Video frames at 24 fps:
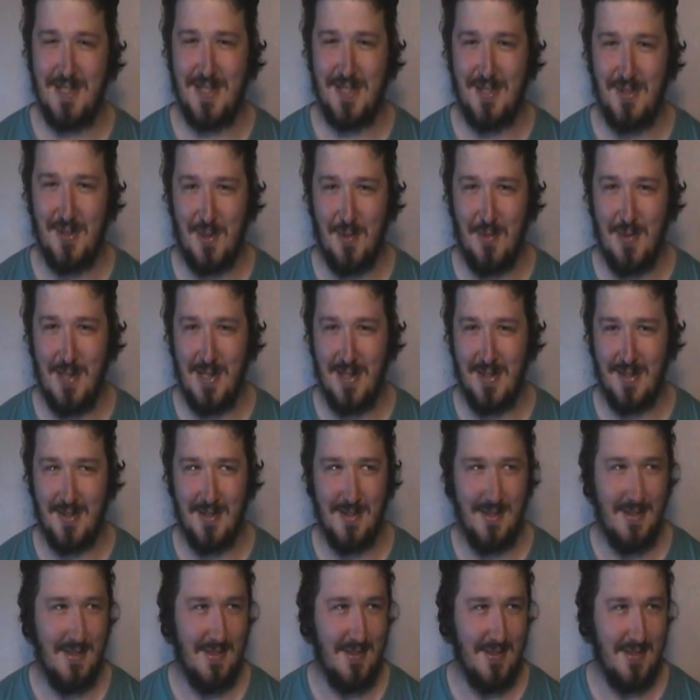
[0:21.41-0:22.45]
to talk about
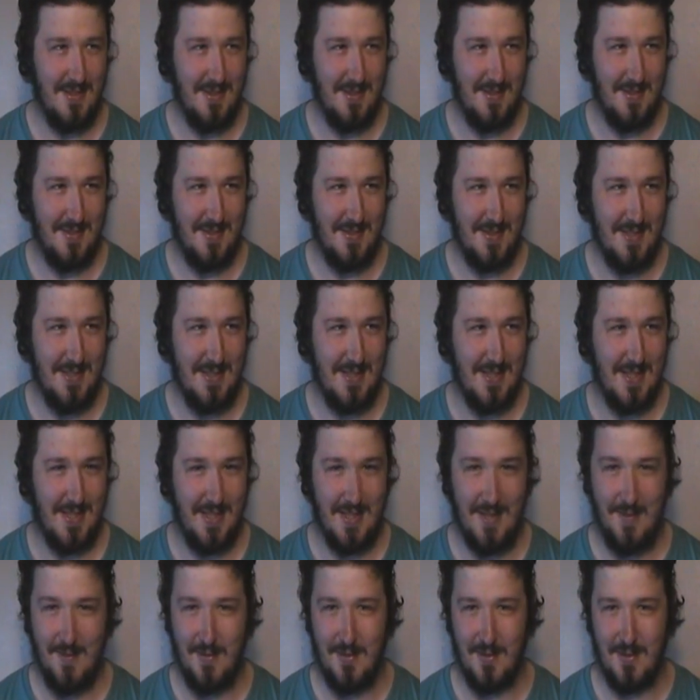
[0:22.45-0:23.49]
on this
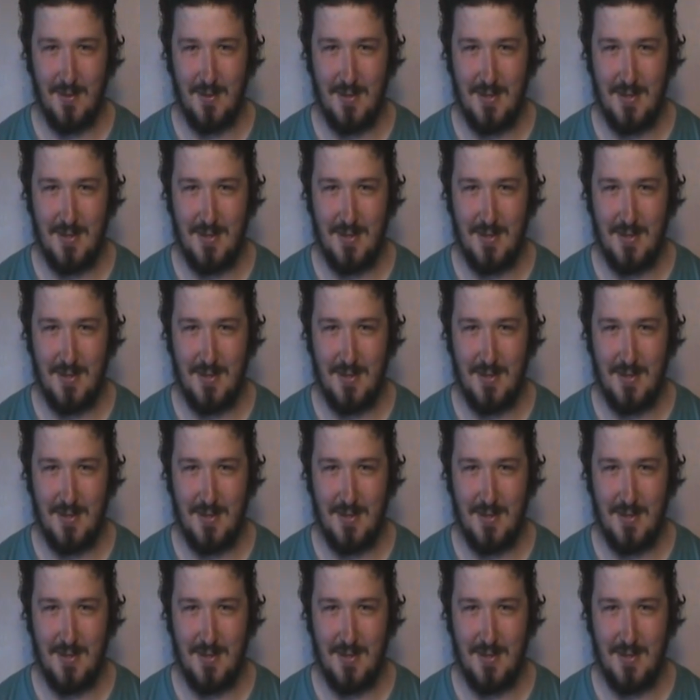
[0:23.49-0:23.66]
endeavor?